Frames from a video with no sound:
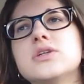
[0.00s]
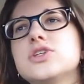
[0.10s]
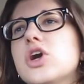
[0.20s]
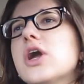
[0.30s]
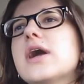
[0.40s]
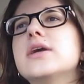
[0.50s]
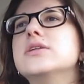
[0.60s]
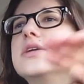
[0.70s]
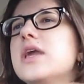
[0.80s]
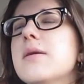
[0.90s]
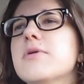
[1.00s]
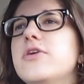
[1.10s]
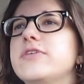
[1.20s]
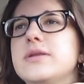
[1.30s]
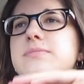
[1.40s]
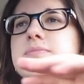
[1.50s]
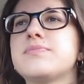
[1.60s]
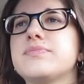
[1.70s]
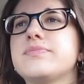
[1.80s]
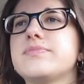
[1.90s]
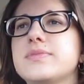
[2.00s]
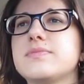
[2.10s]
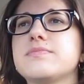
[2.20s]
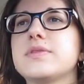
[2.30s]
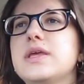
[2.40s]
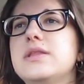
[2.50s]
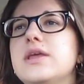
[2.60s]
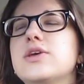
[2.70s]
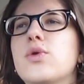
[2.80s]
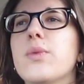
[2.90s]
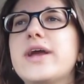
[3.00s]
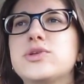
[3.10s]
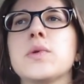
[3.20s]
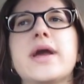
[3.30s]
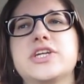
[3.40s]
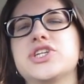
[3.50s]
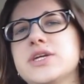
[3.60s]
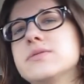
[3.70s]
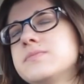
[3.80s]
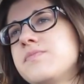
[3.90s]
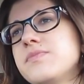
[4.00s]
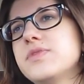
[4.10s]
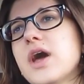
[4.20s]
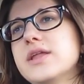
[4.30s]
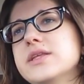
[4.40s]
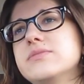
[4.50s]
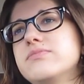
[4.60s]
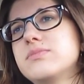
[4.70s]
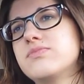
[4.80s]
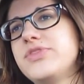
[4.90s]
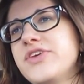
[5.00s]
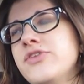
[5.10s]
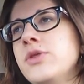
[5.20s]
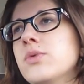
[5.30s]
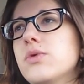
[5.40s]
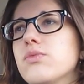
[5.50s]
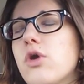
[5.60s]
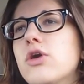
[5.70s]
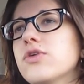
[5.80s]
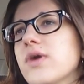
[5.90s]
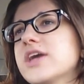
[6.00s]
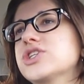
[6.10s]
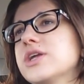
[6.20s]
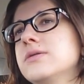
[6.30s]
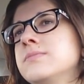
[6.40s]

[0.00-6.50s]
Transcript: it's alright, you keep moving. And, and the correct direction, not in the continual wrong direction.